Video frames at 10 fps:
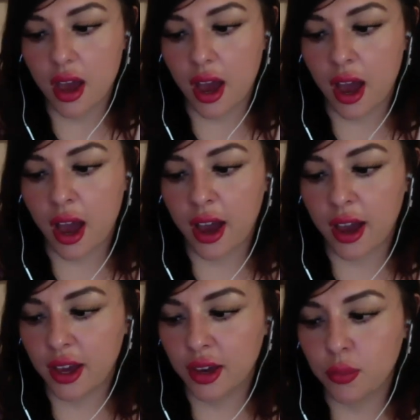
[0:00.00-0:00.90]

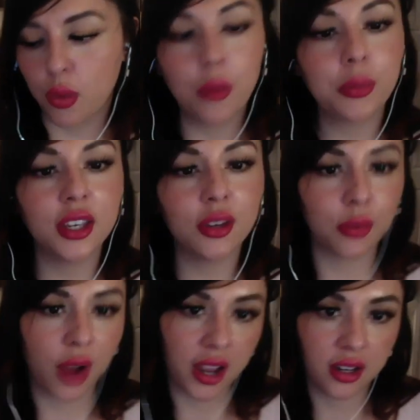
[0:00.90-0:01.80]
I won't be
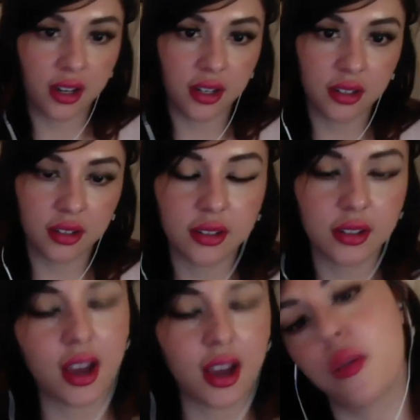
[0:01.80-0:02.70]
writing.
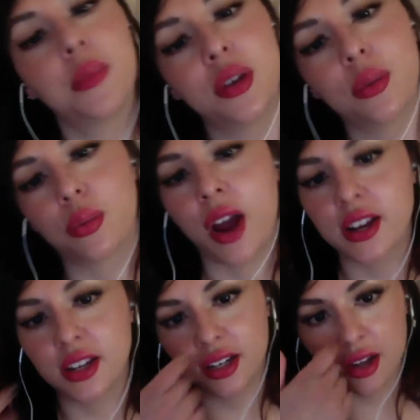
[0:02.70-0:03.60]
I won't be
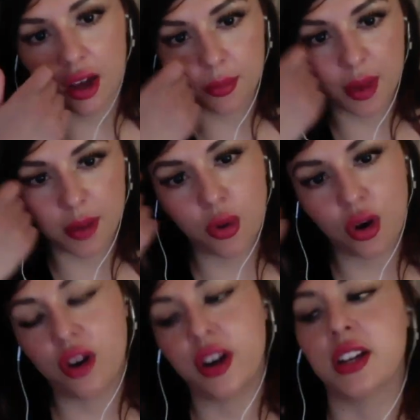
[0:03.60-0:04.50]
writing a
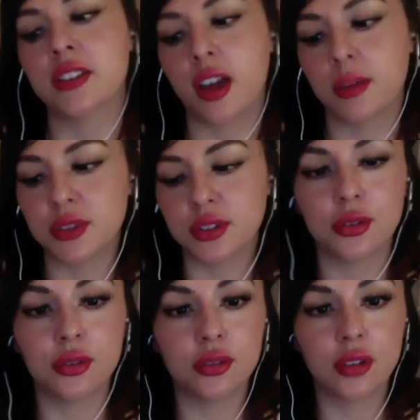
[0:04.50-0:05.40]
memoir anytime
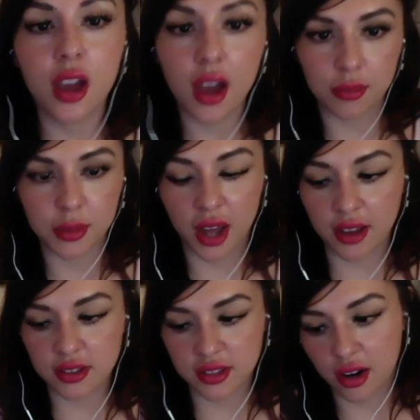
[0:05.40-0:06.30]
soon. I've been
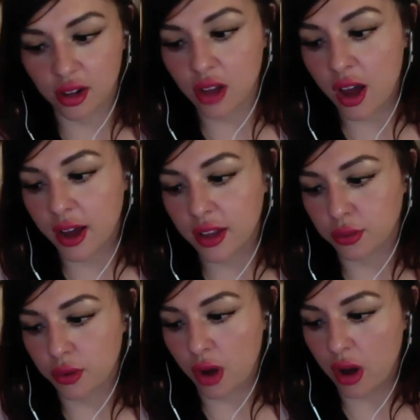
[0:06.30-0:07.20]
asked that a lot
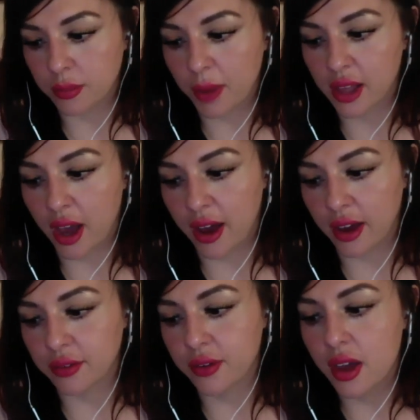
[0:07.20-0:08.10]
throughout my
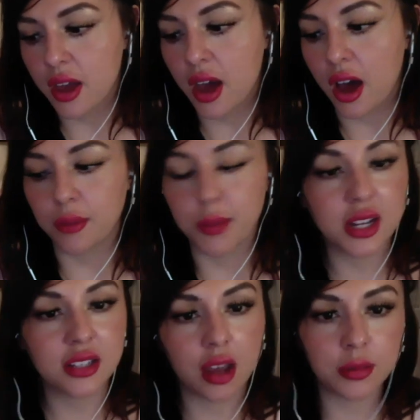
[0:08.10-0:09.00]
life, many
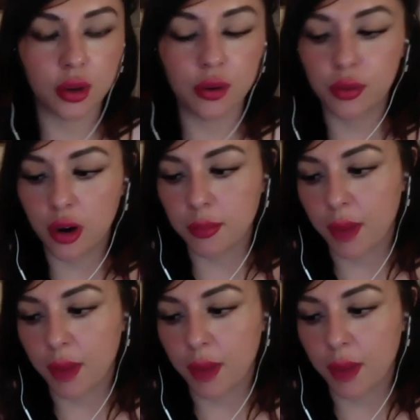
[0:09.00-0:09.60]
times over.